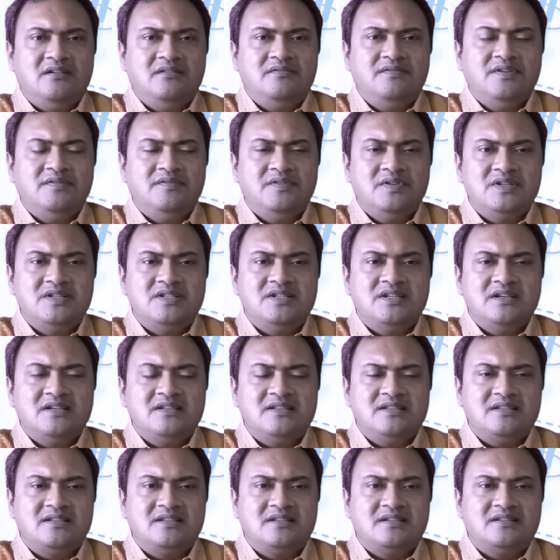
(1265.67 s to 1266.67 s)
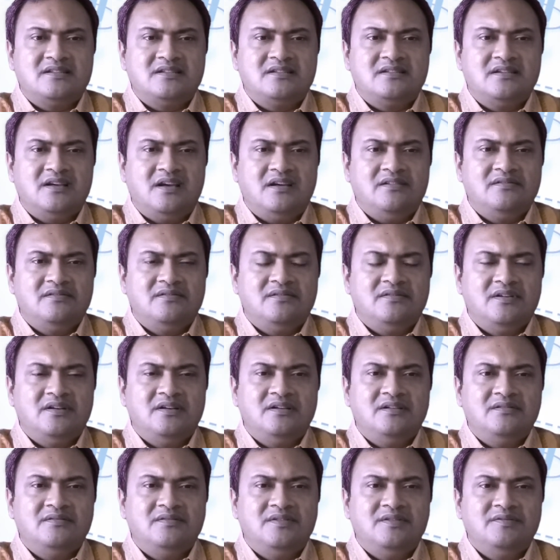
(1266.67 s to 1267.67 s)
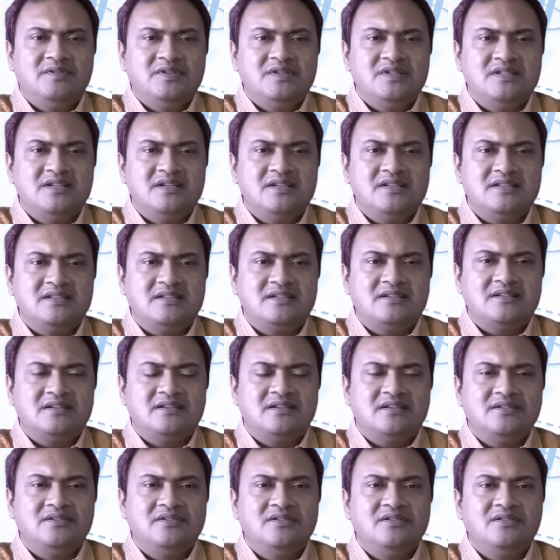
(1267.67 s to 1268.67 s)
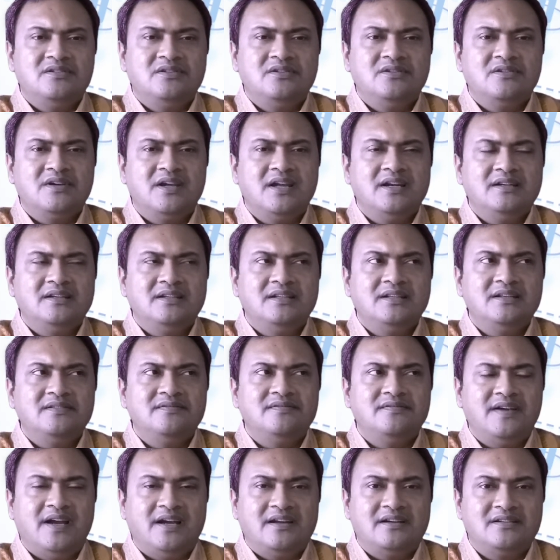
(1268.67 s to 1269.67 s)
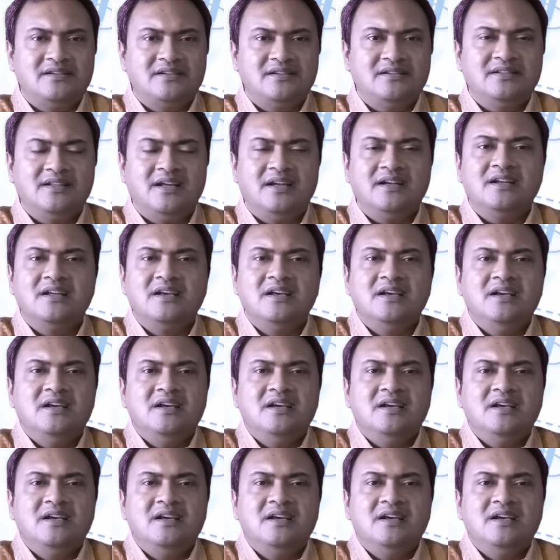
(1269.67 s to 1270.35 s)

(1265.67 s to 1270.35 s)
we would just look at the factor that